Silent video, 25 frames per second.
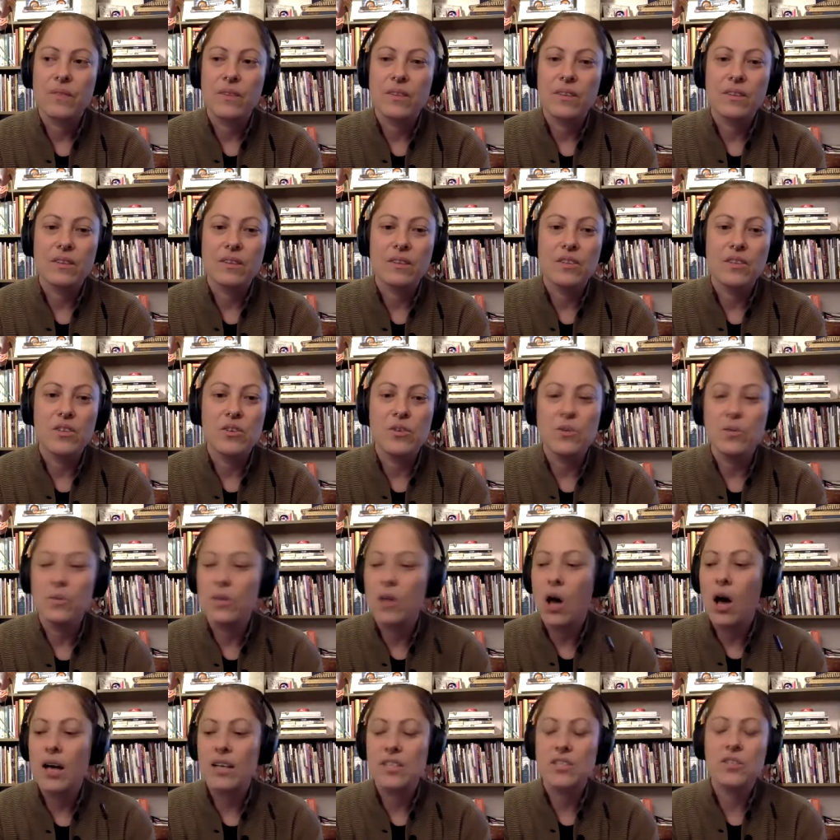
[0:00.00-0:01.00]
new
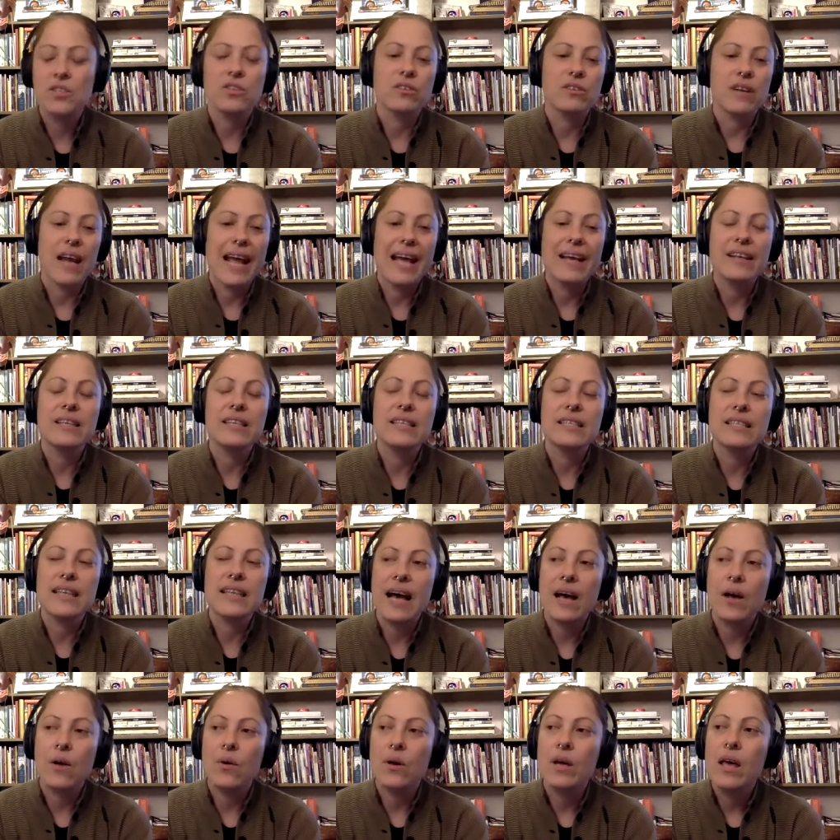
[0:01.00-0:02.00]
laws are handed
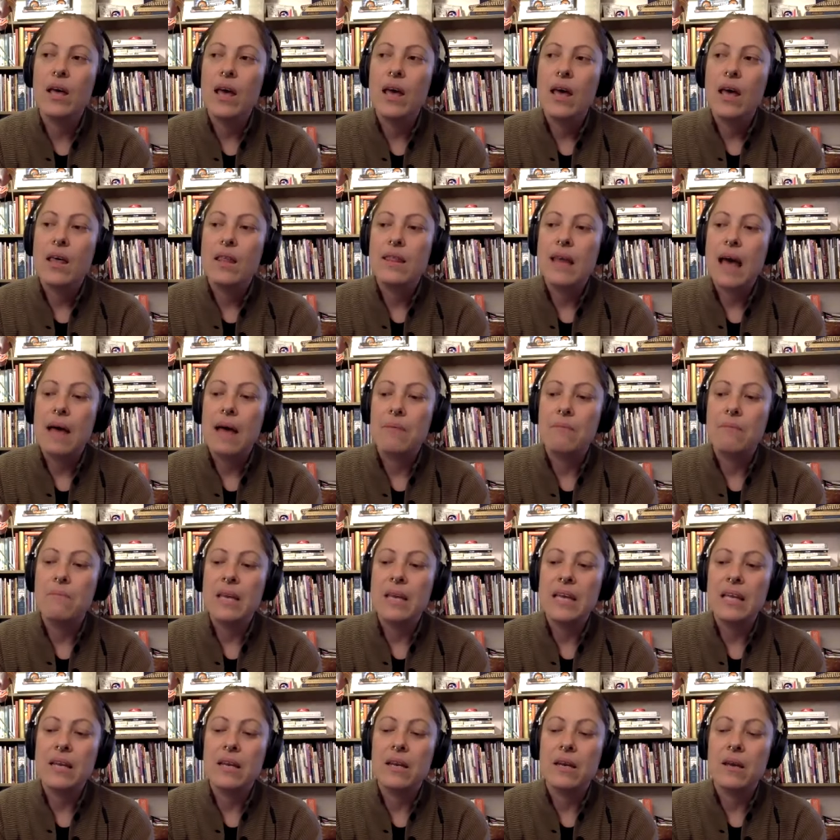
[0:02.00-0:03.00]
down that
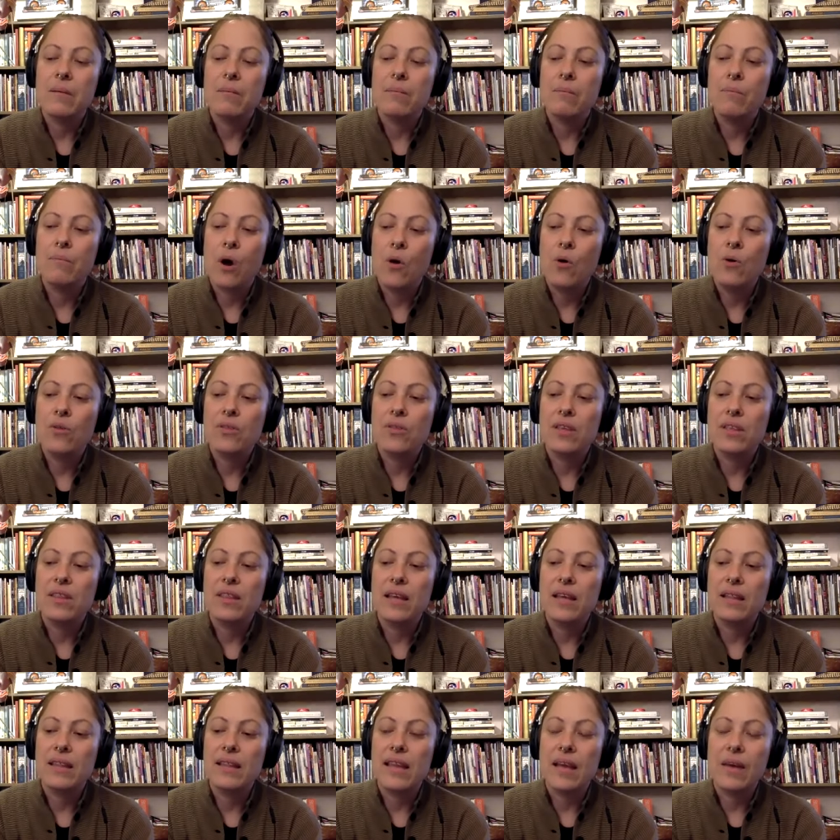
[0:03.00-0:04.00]
mean both
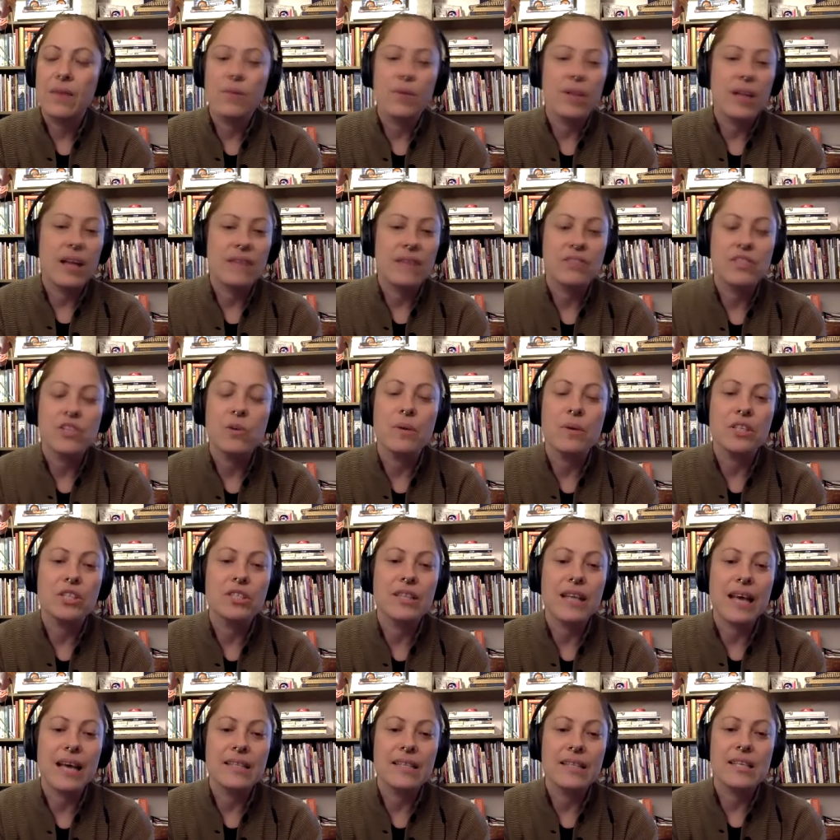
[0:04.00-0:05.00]
that they will have so much
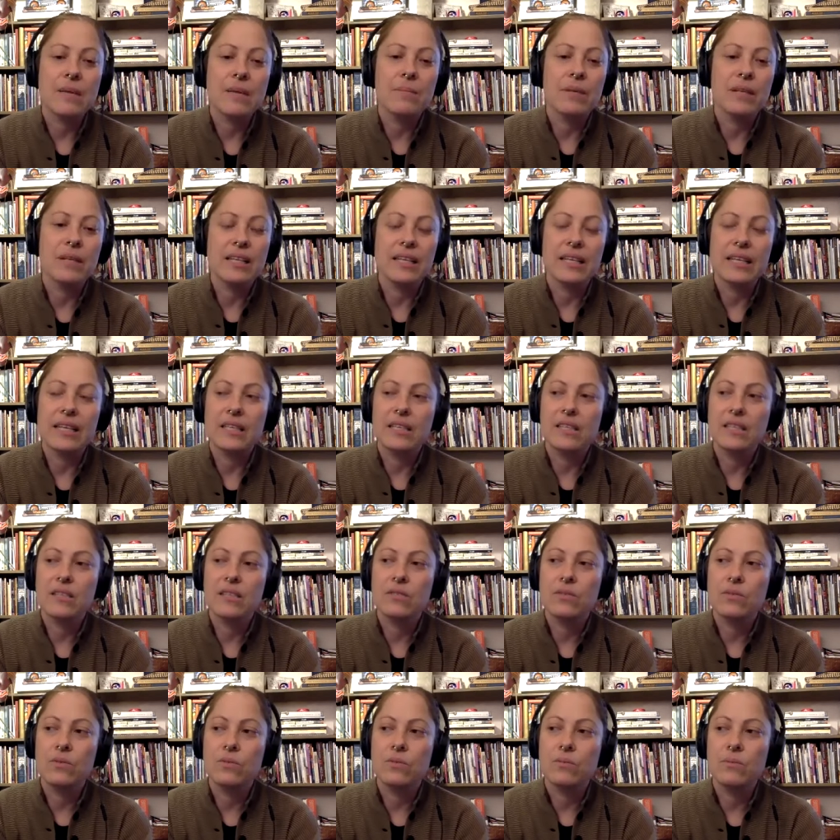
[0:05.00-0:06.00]
less ability
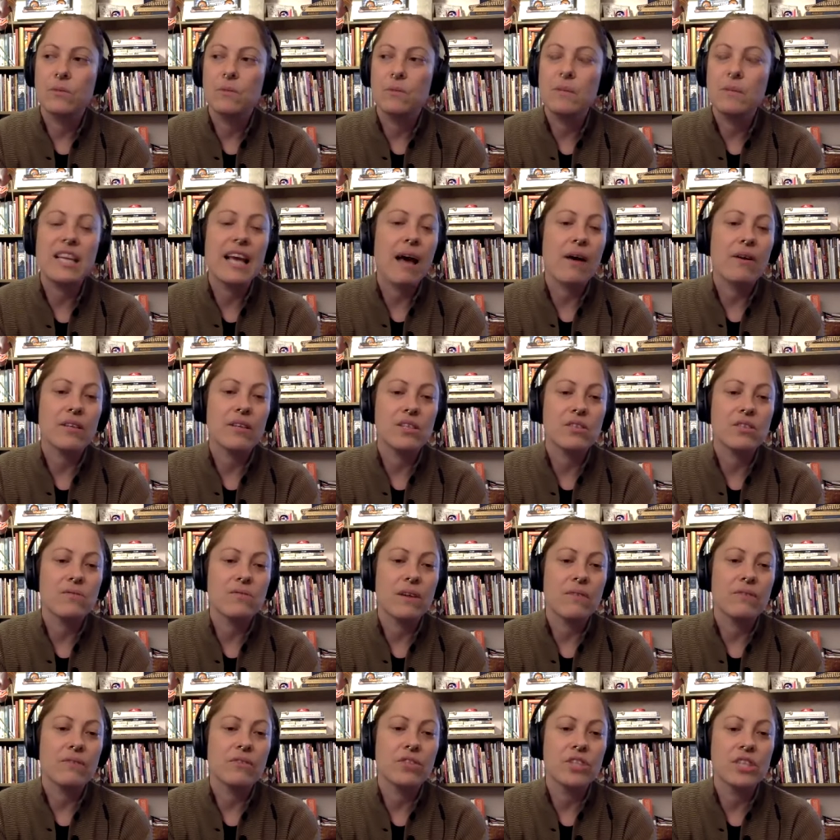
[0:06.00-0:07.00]
to speak out as
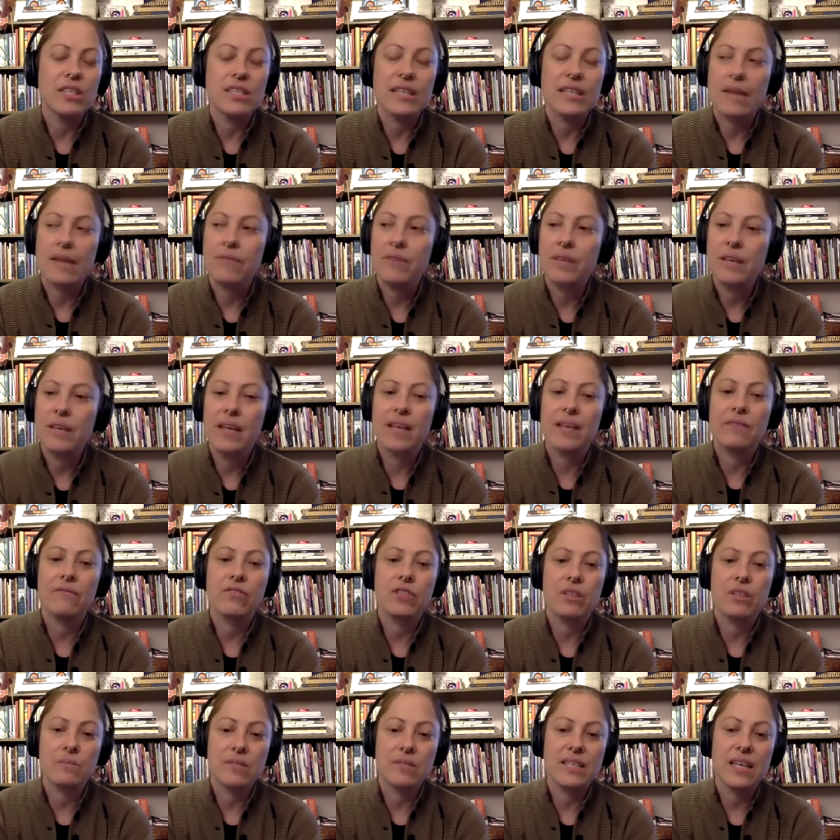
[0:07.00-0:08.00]
refugees advocating
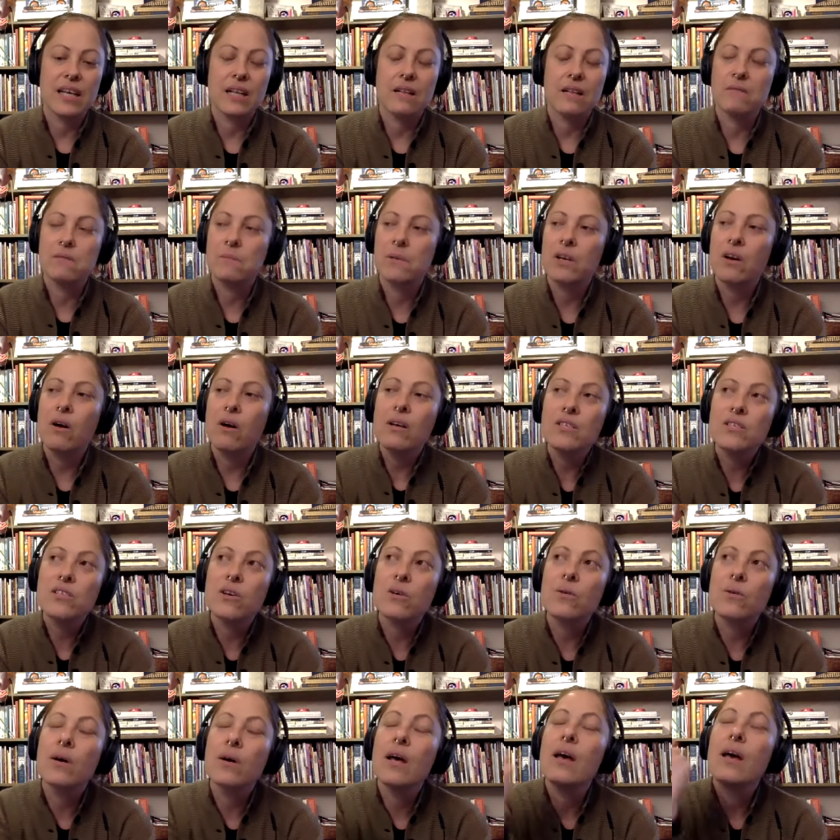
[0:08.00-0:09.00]
for themselves, but
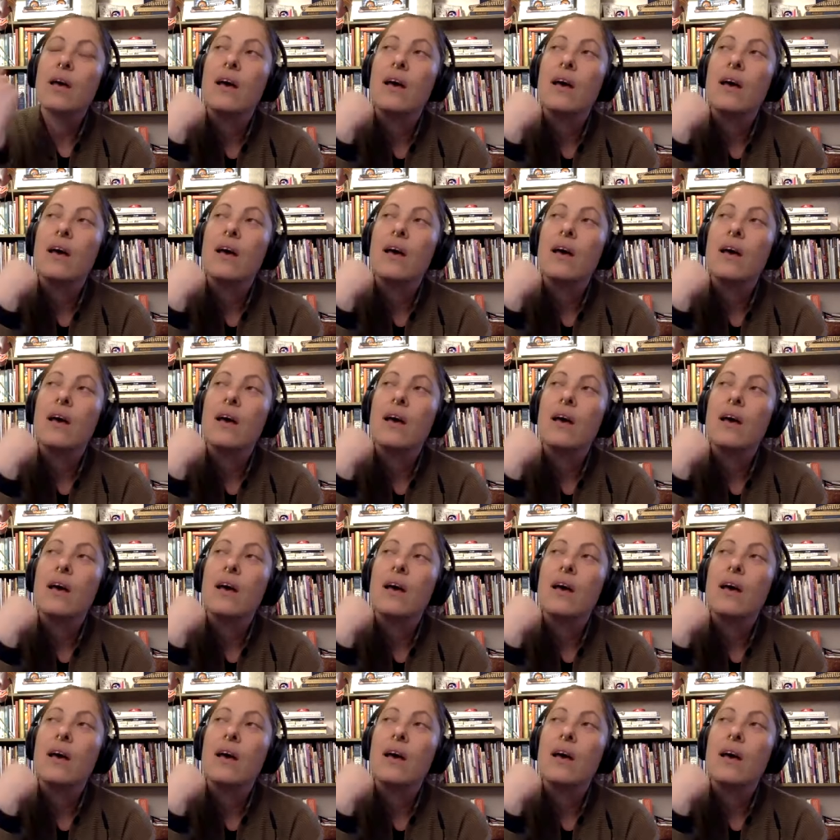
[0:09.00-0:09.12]
also